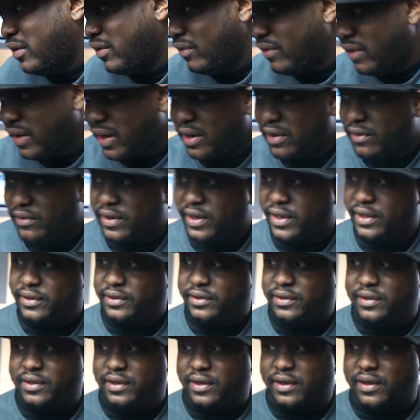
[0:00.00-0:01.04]
you out right
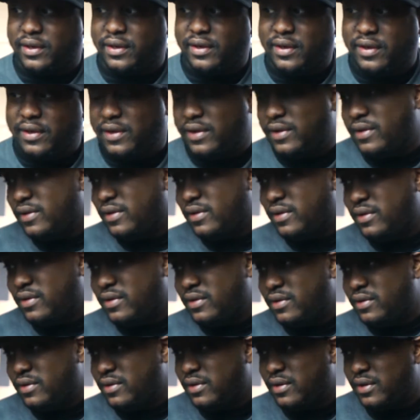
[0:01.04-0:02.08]
there.
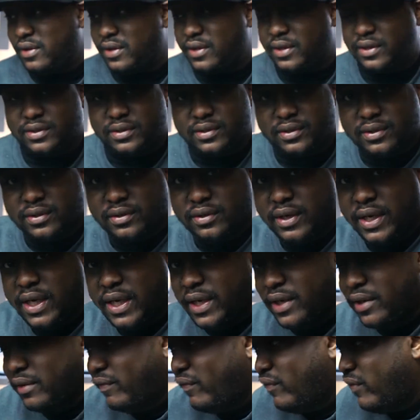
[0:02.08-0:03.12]
It's a little
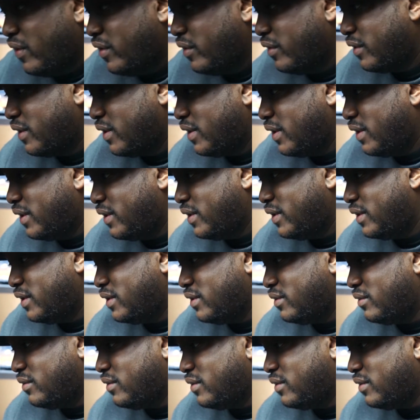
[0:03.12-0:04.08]
out of focus. We're